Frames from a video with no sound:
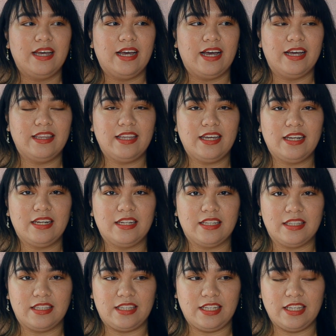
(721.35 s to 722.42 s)
And then
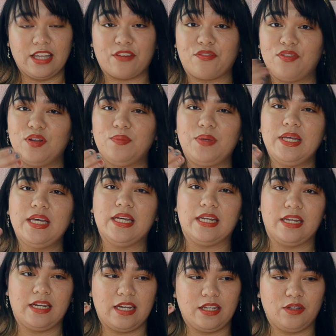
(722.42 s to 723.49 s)
they like fill me in
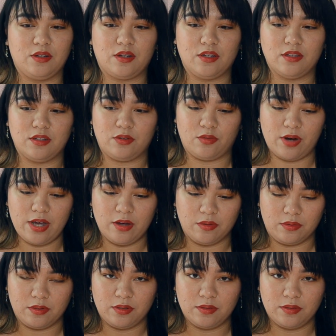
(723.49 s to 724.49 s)
and I look on the ground.